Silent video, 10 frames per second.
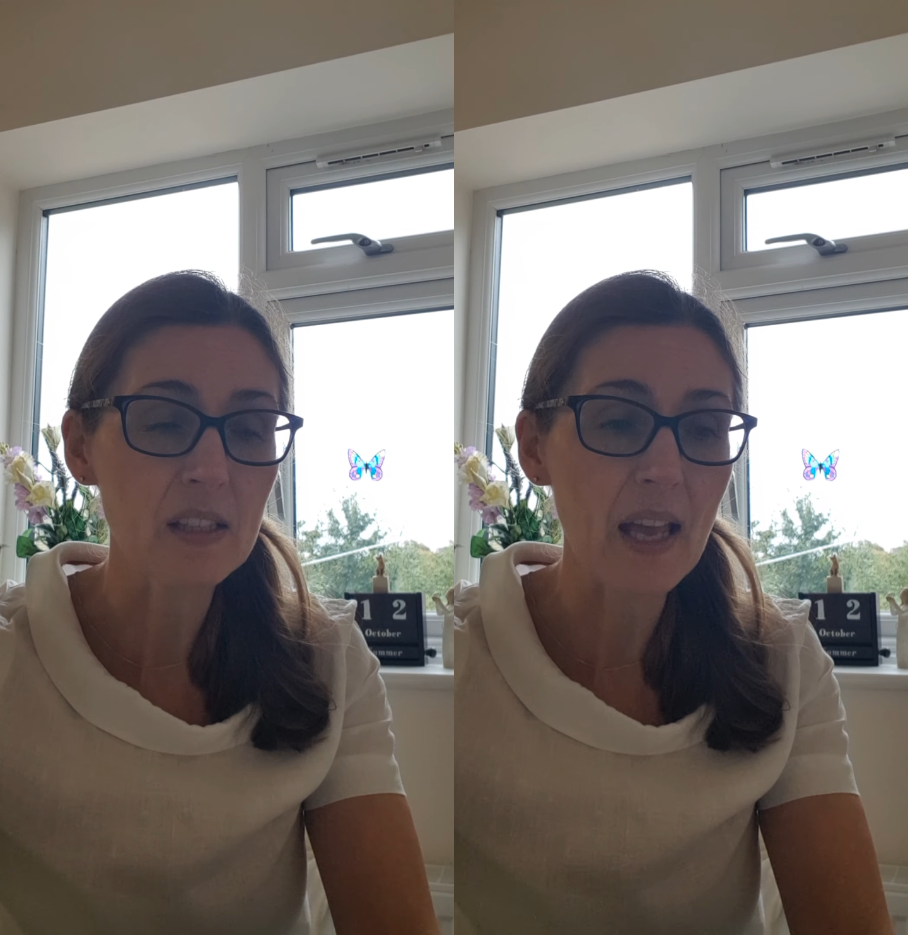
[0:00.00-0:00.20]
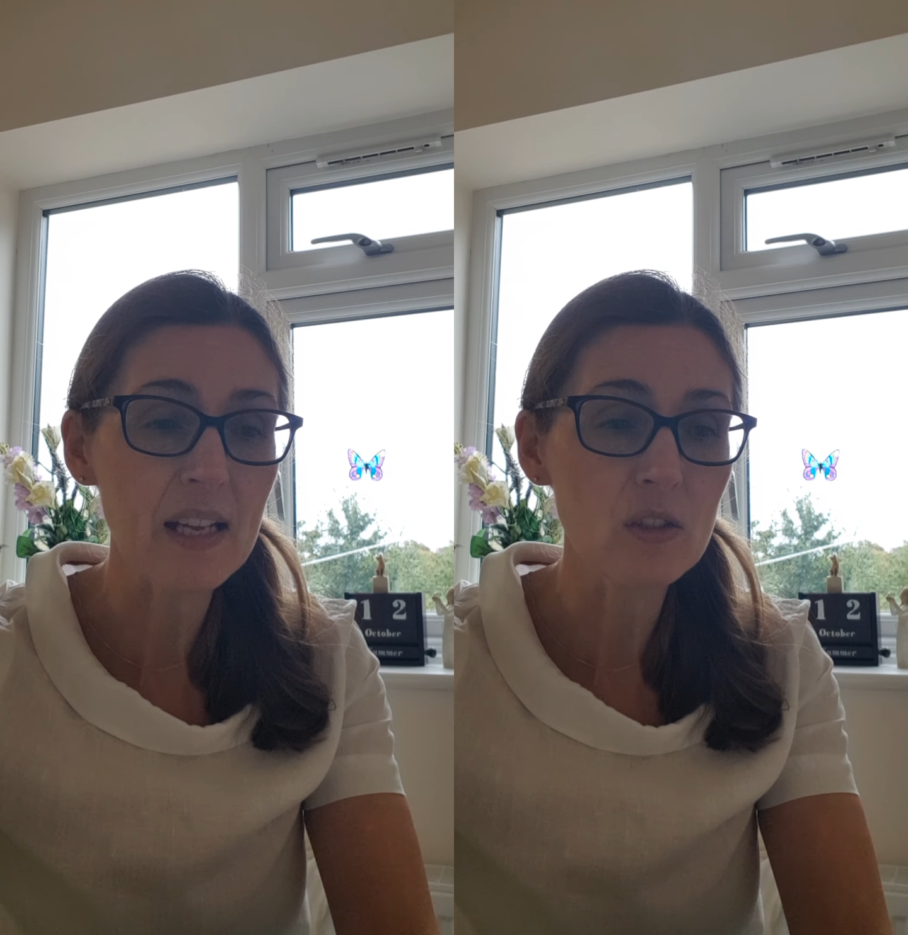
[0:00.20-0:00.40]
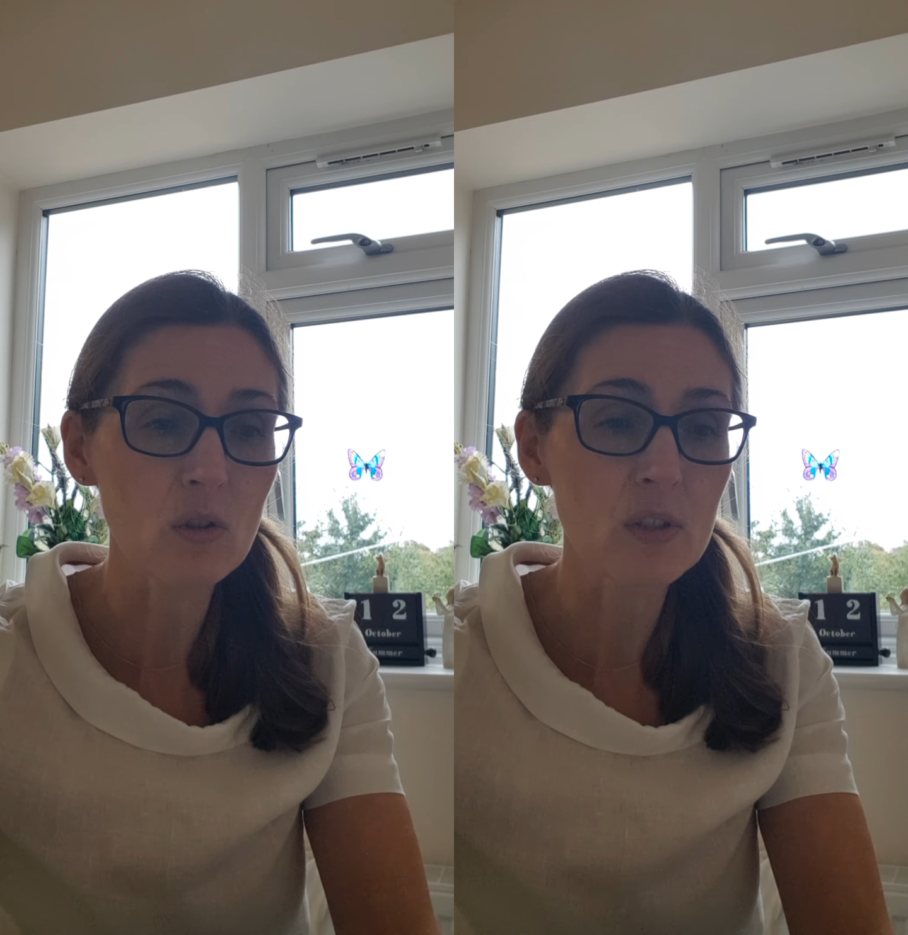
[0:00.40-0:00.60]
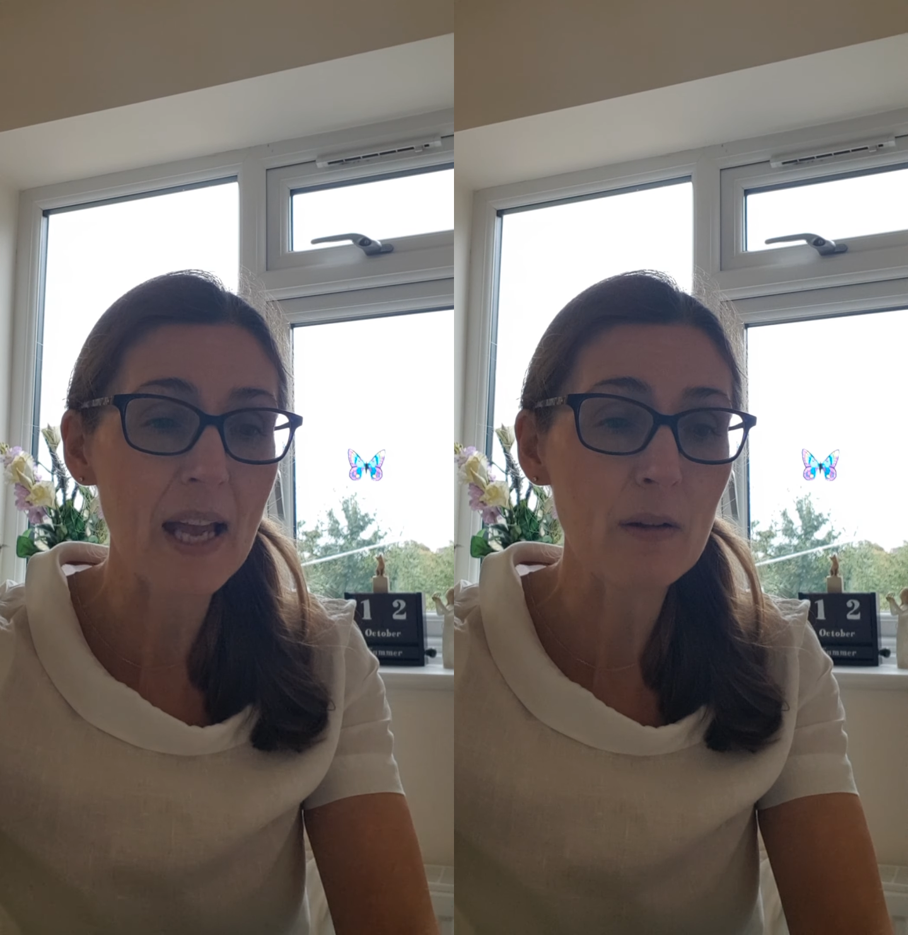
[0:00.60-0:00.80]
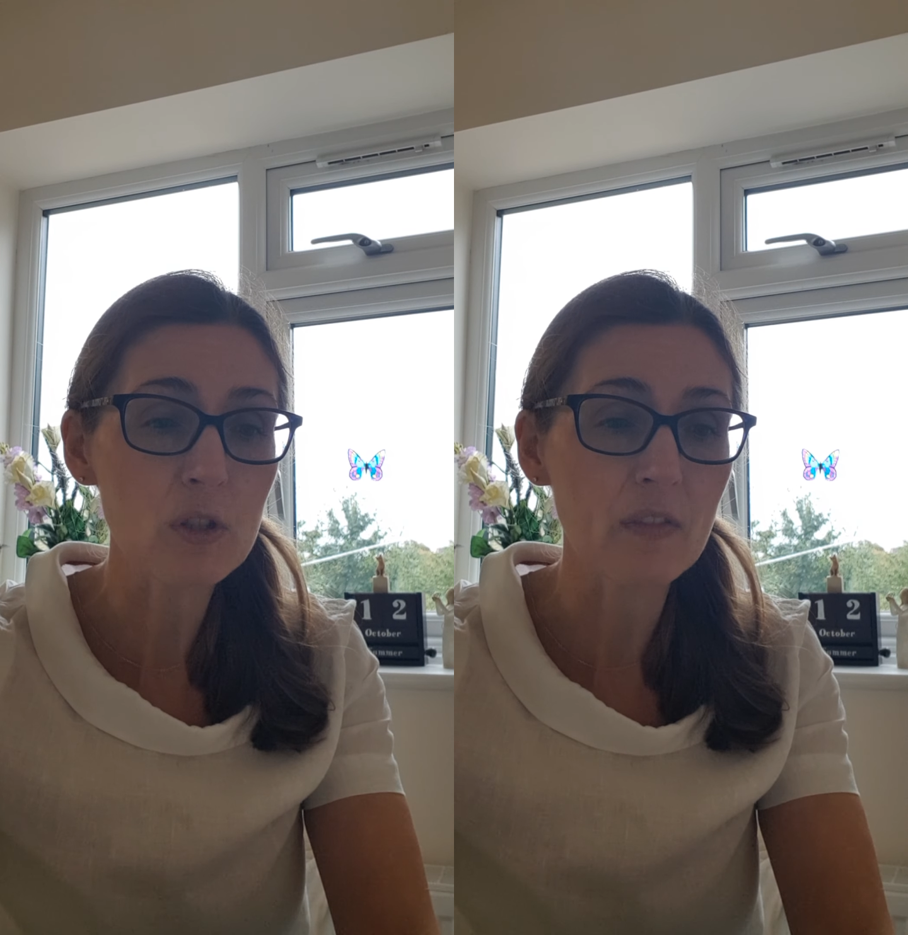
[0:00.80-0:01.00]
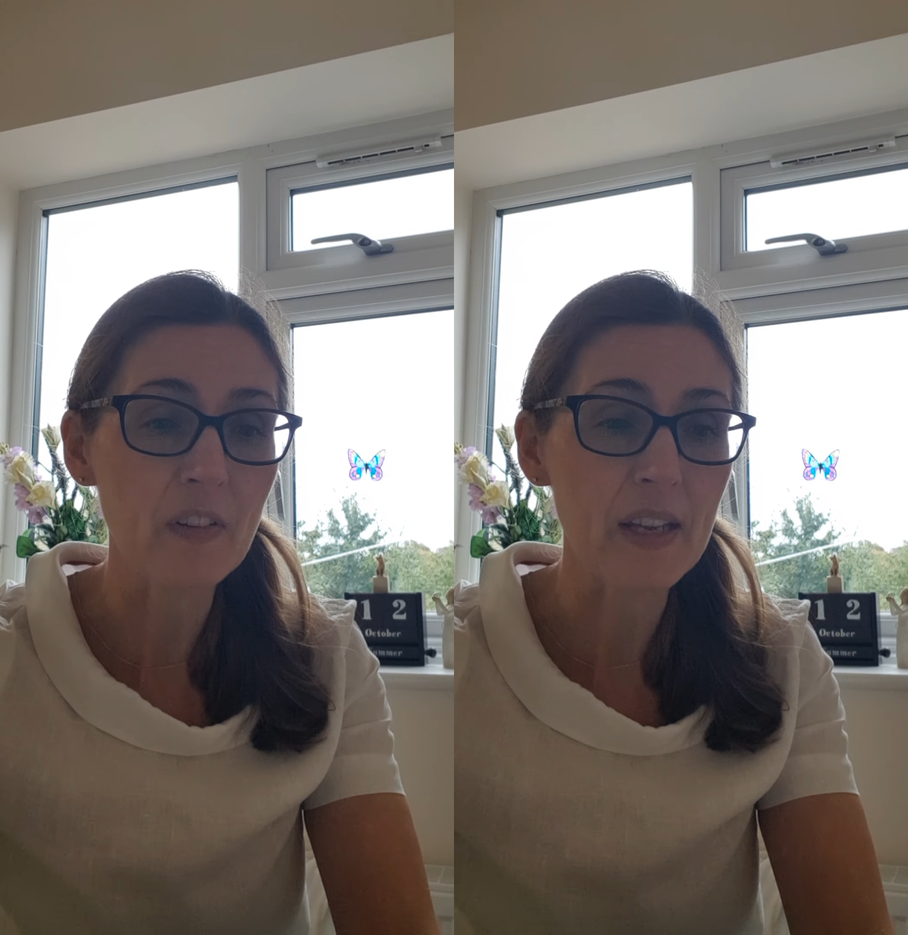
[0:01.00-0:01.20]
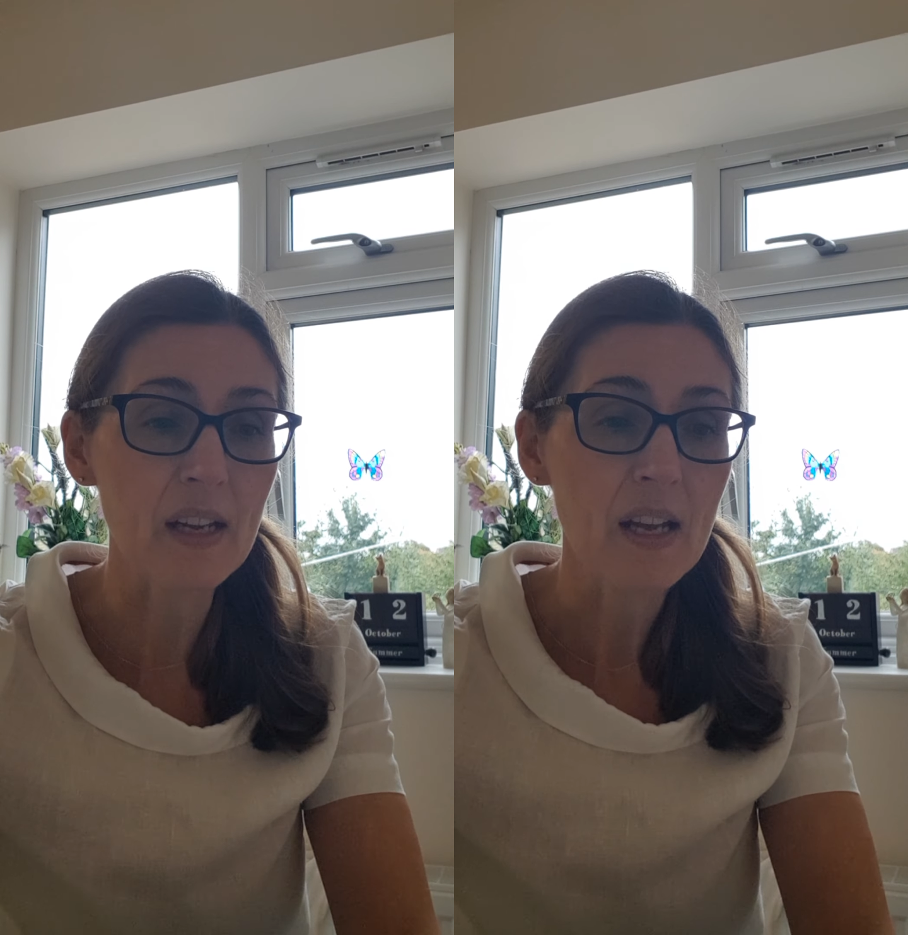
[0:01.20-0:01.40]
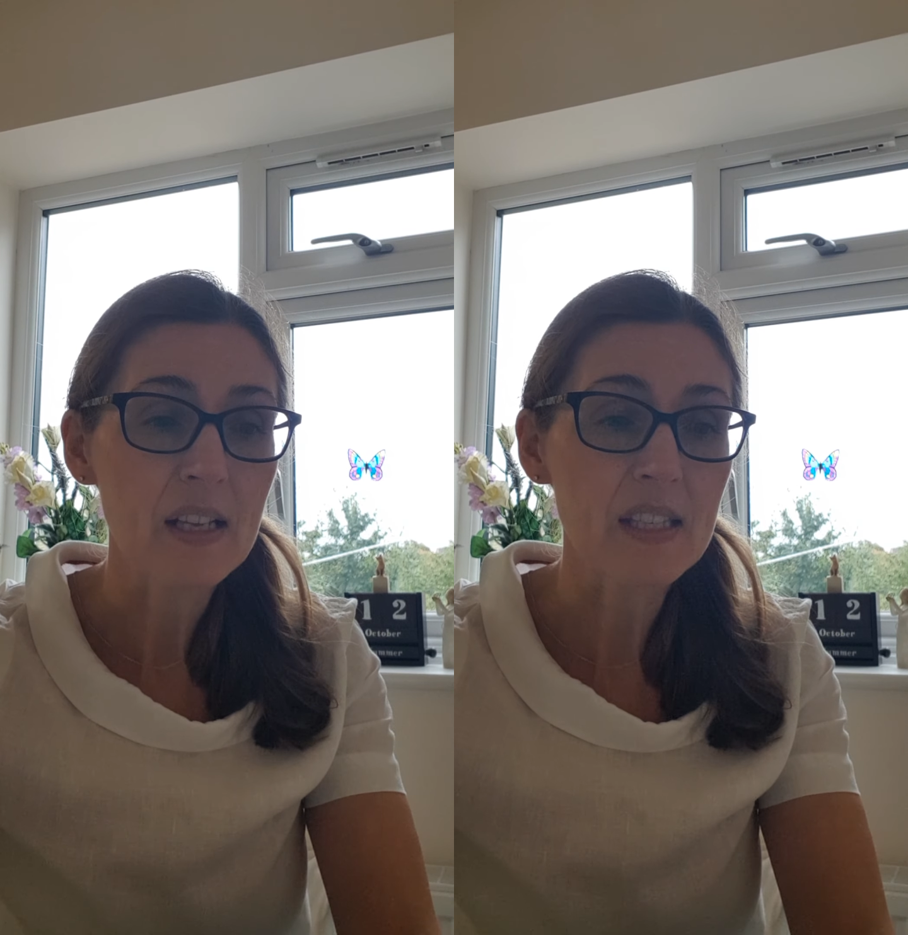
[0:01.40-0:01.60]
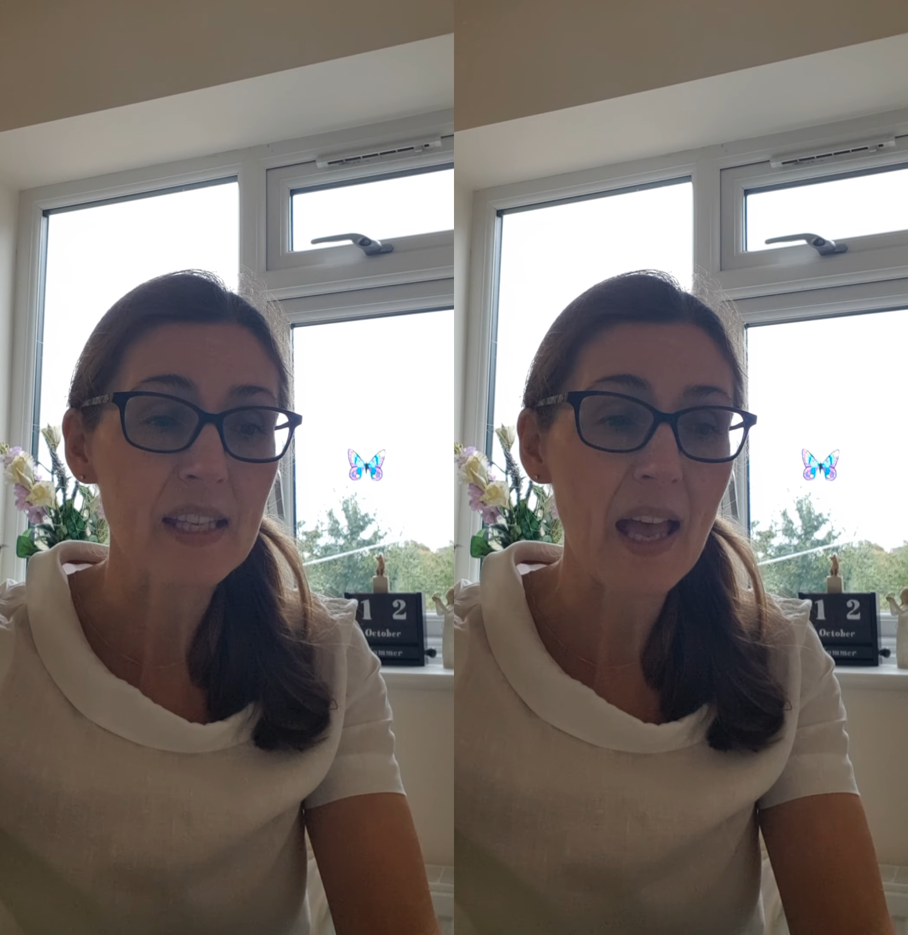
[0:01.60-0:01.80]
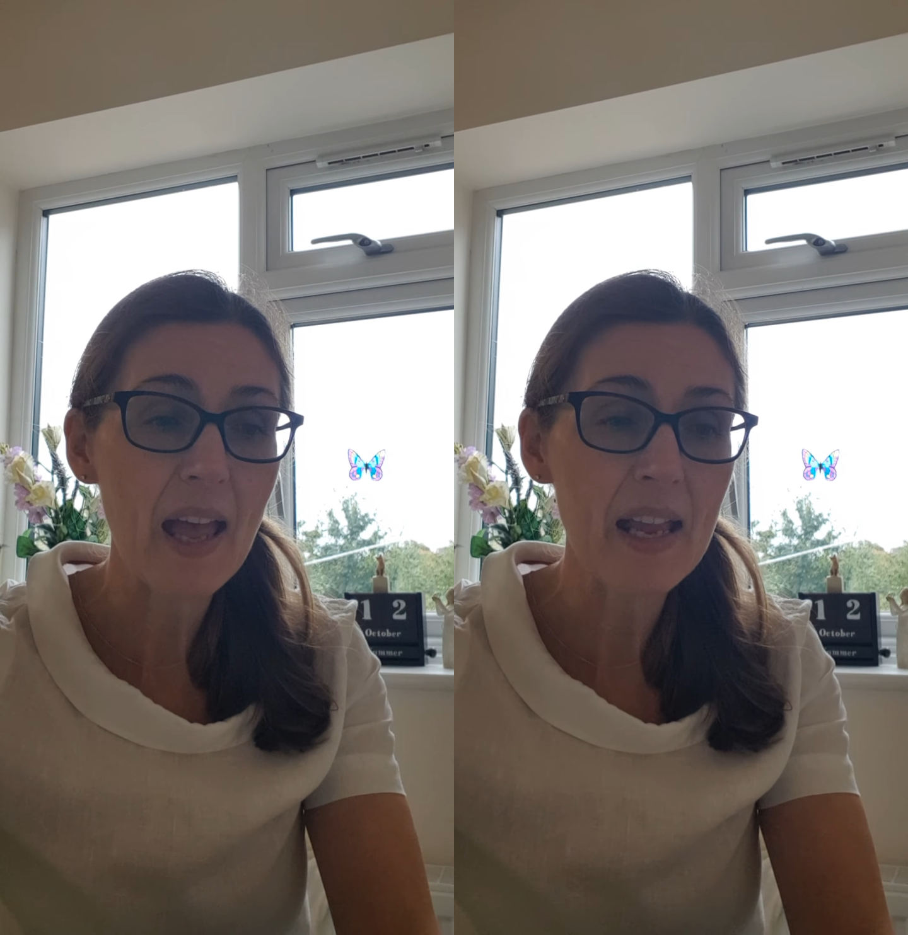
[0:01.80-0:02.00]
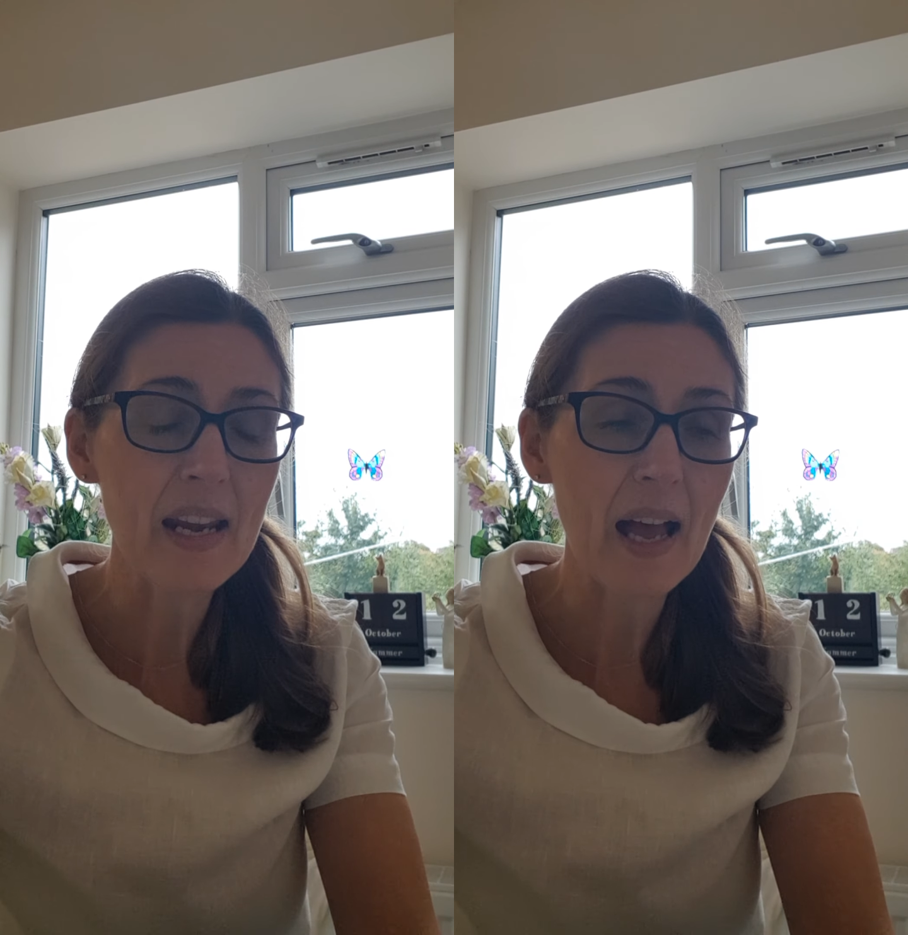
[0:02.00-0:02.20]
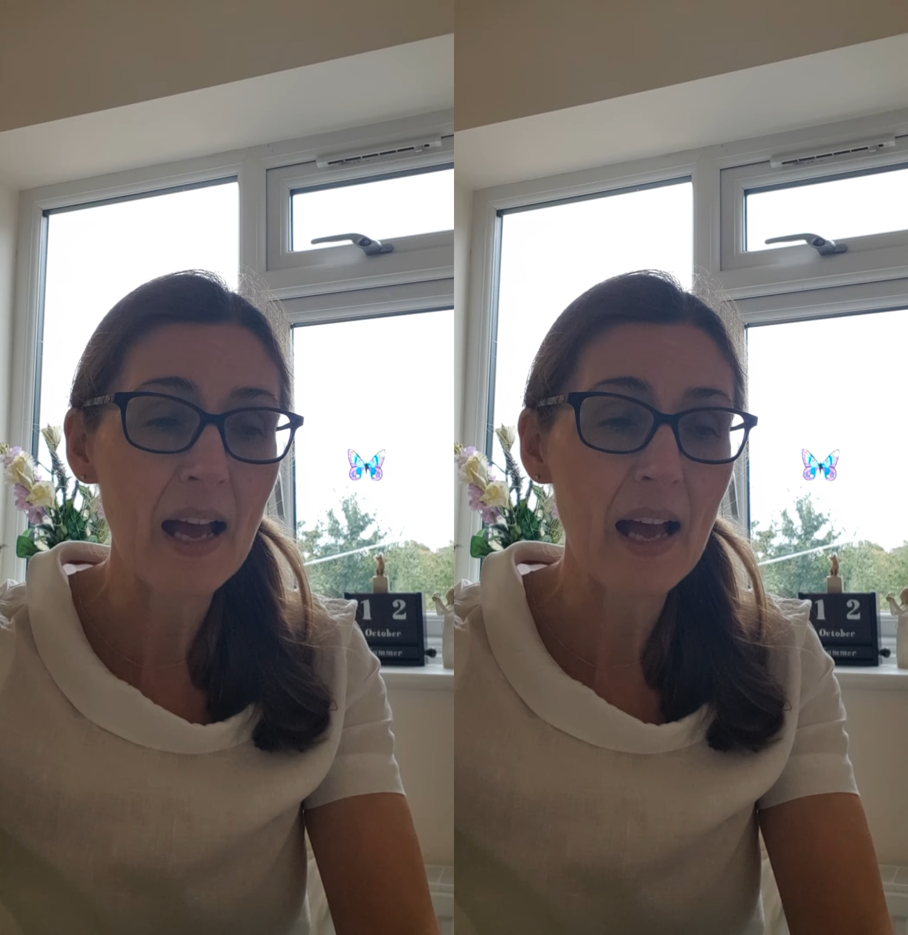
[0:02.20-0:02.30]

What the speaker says: get us out of here to get in